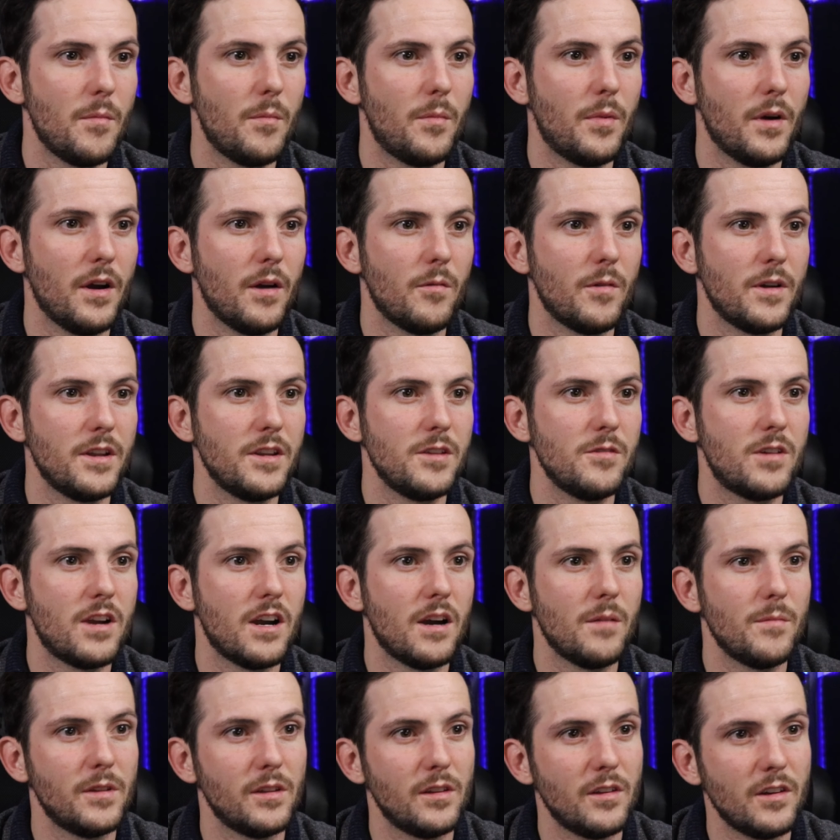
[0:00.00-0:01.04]
But when you
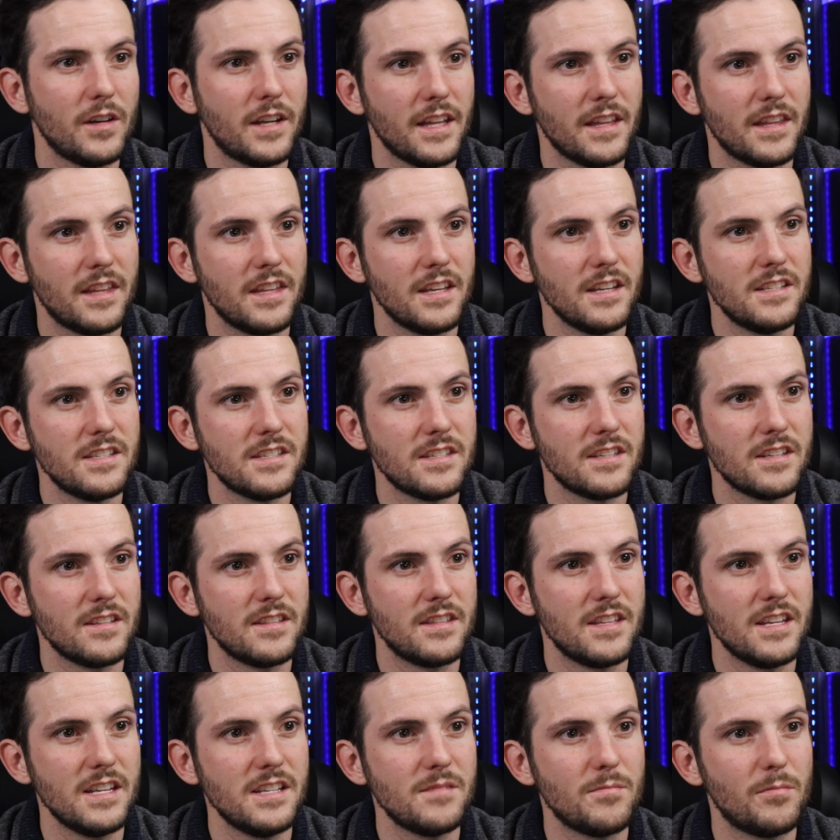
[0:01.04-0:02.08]
come and look at this
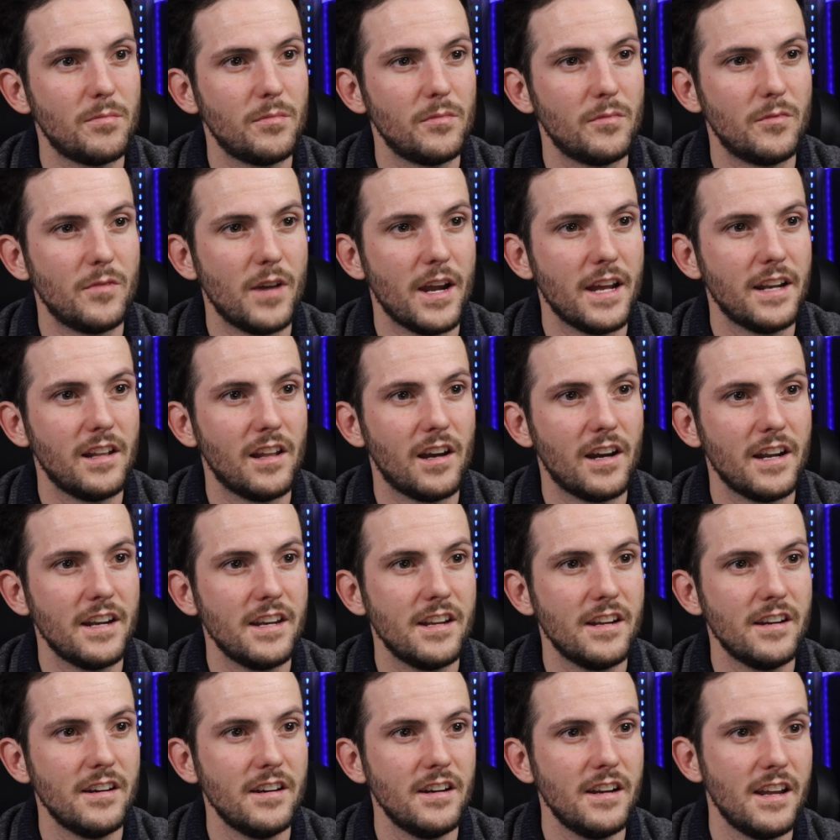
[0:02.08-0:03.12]
red line
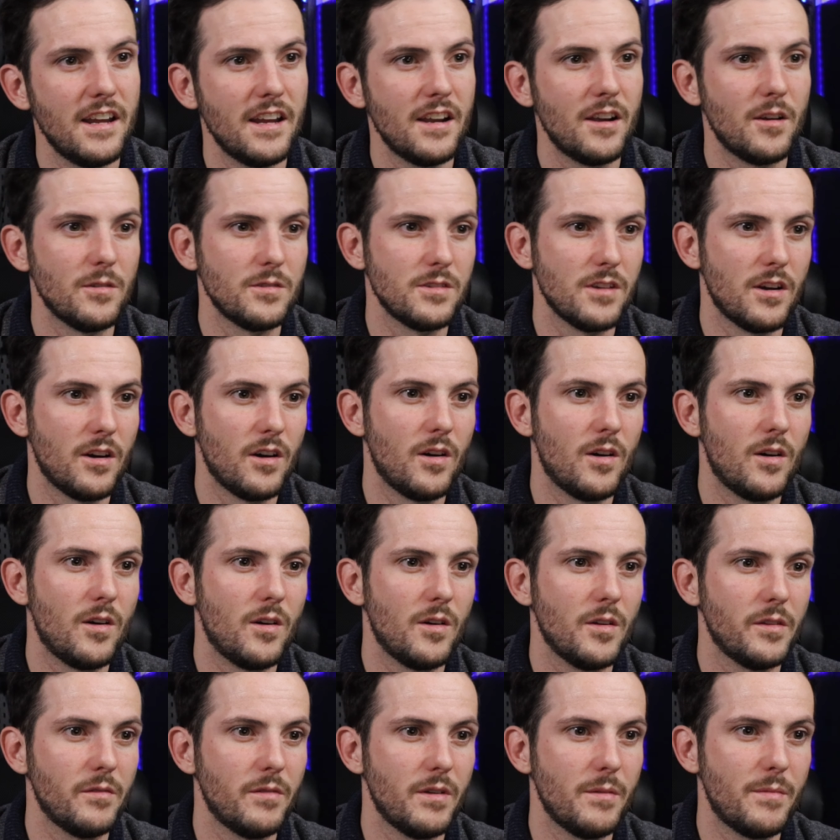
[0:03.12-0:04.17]
here goes
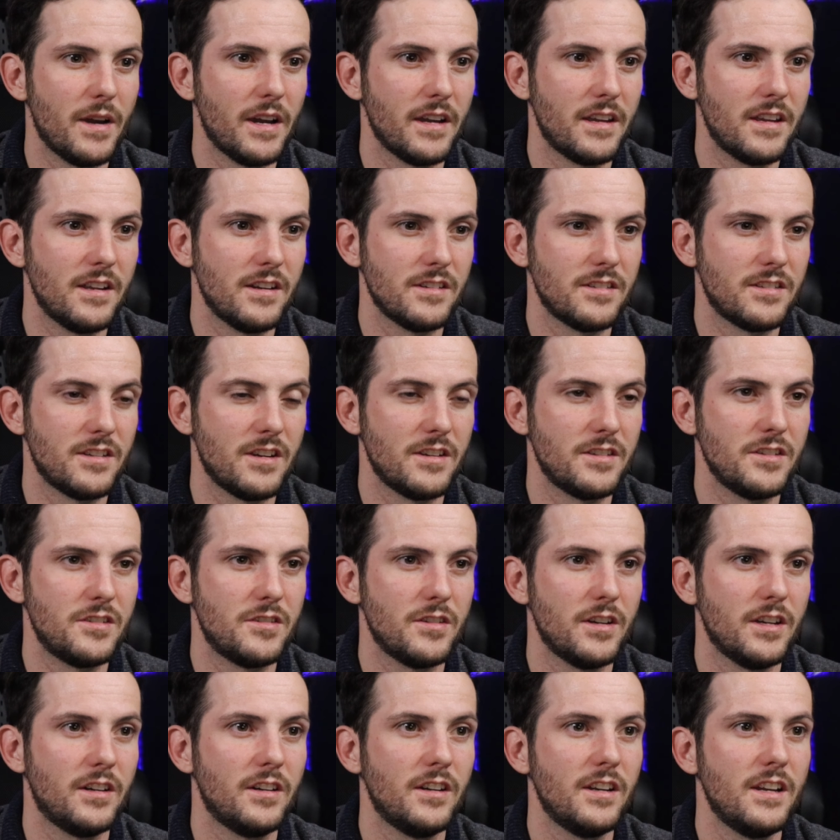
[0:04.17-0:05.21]
all the way back here, Sarcee
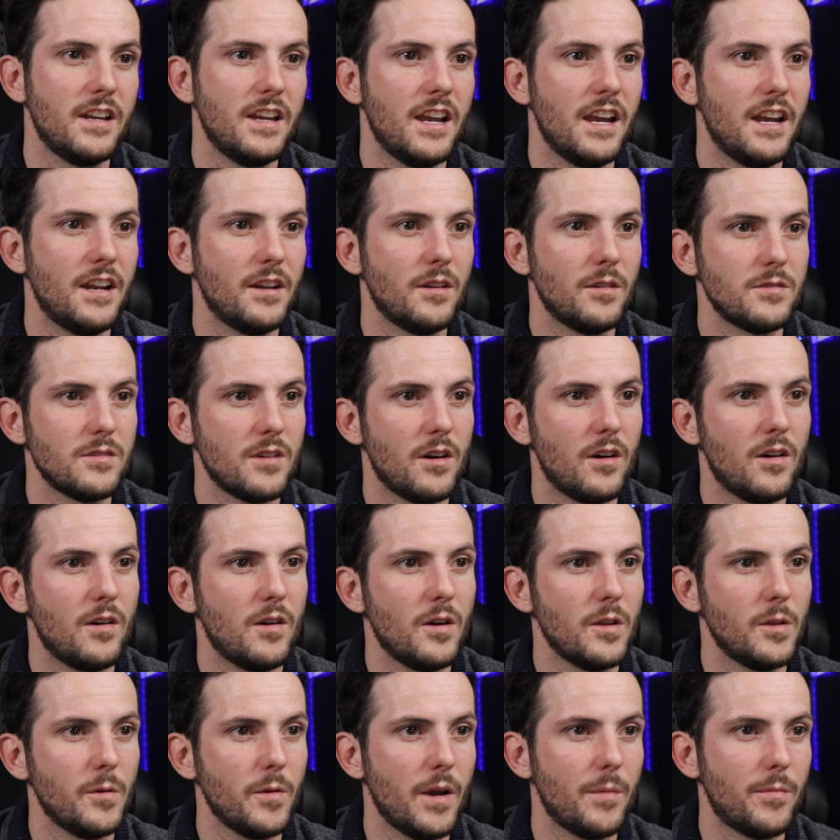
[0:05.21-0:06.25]
Trail, and it goes
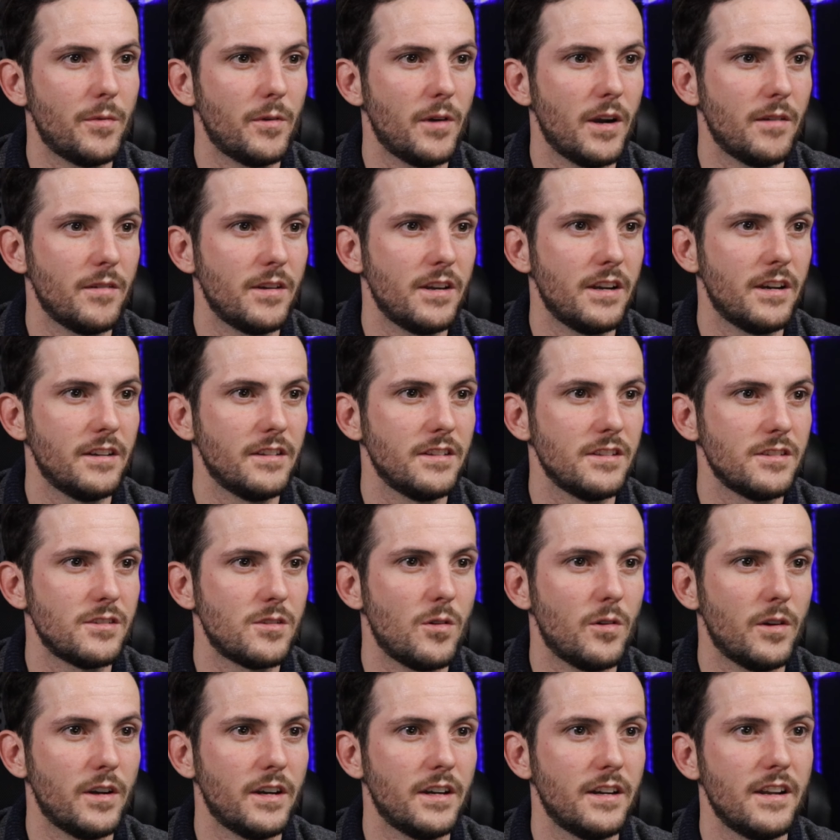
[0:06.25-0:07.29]
all the way up around here in this
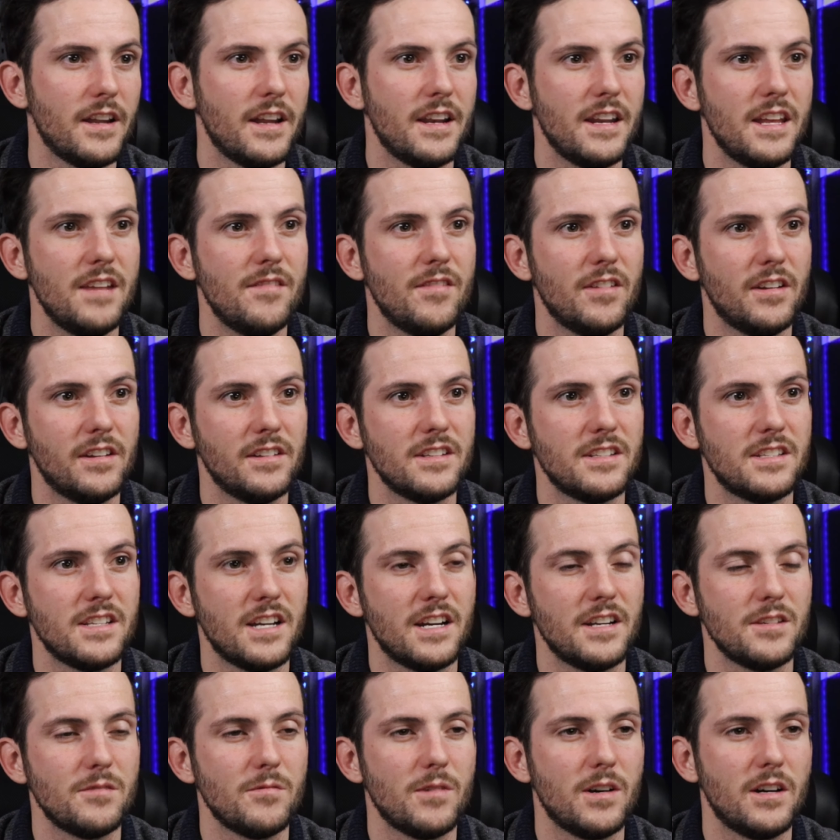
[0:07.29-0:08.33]
corner, and even on this
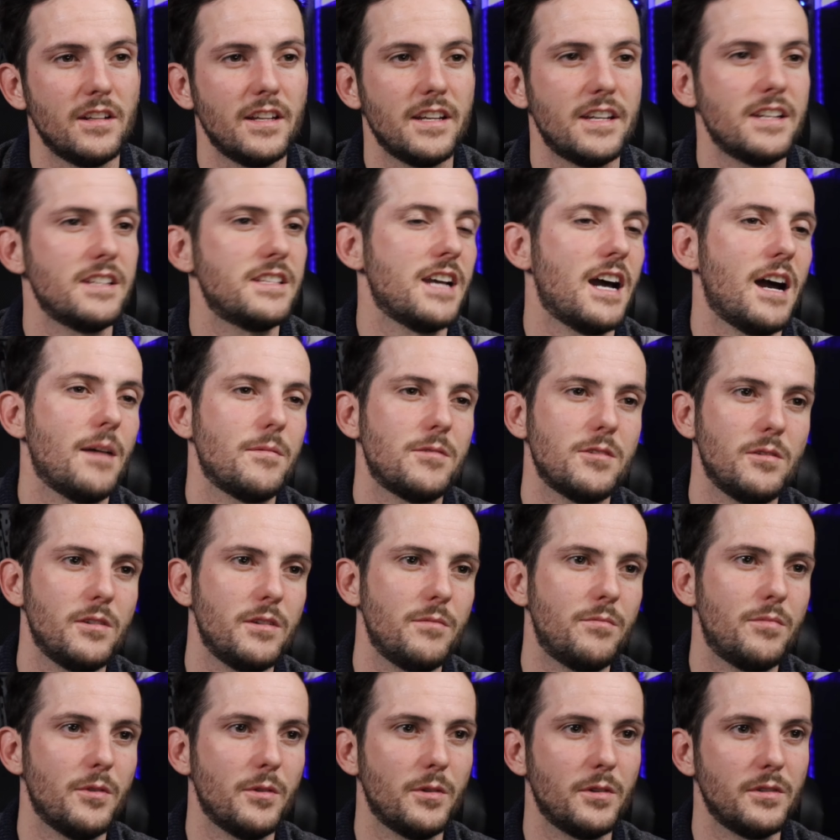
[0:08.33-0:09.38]
side as well. Like, it's absolutely
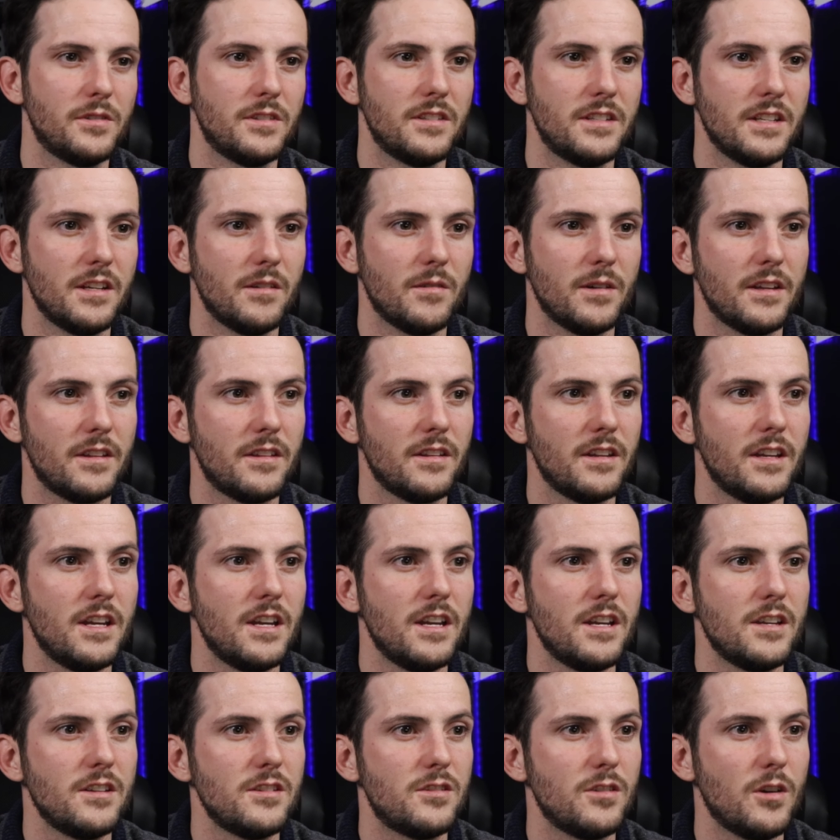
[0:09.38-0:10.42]
brutal to deal with.
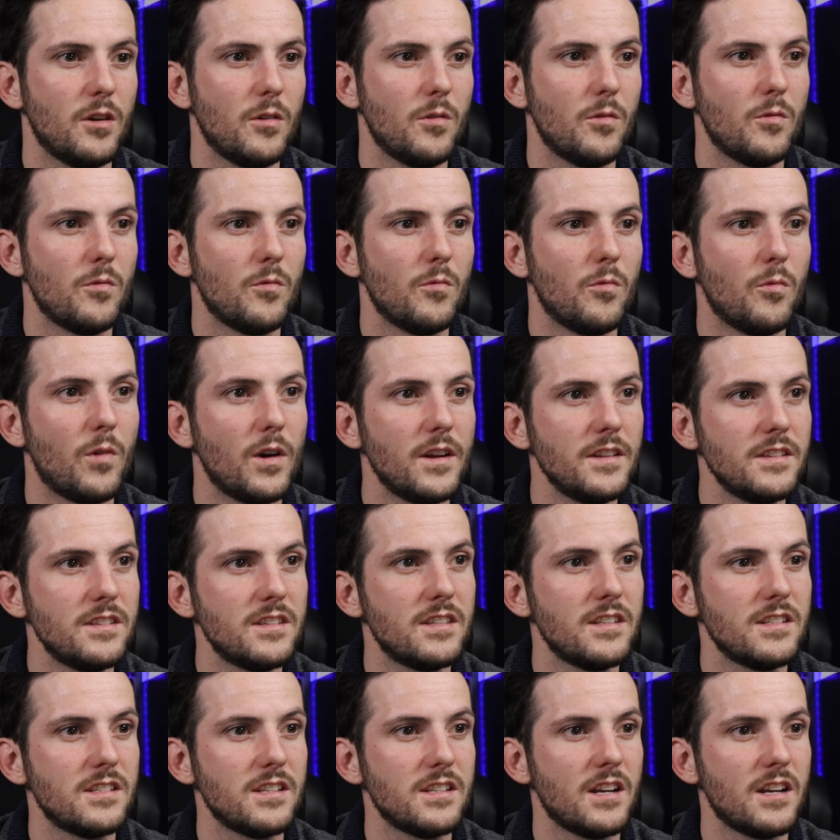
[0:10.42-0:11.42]
So once this